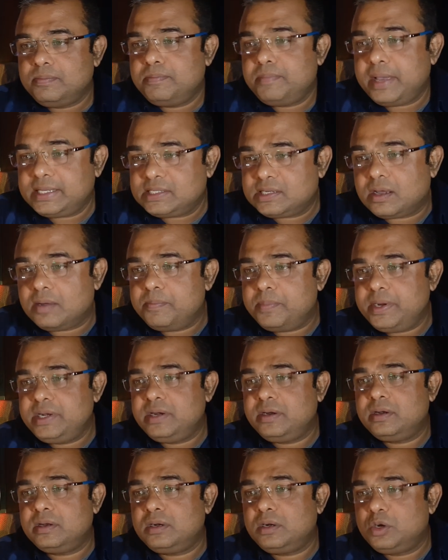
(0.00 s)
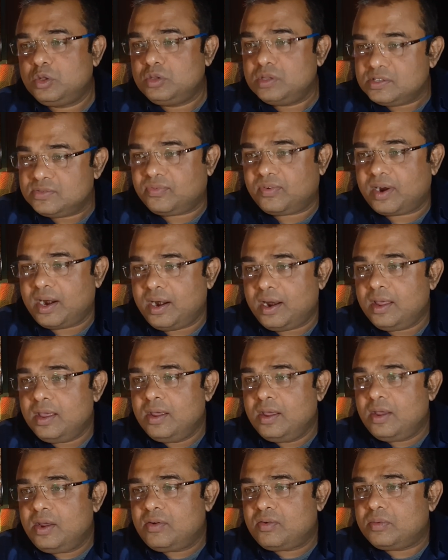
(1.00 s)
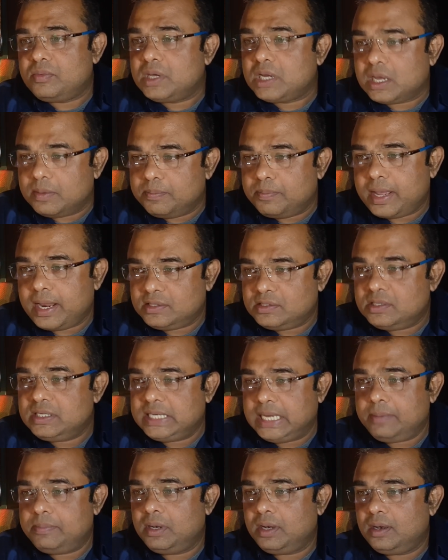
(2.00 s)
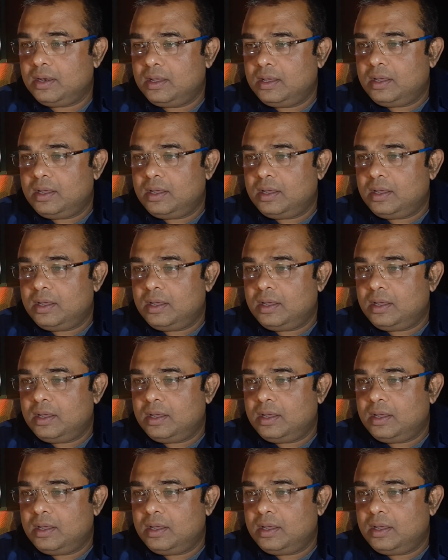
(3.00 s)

best competitor to this fund from the comparison table.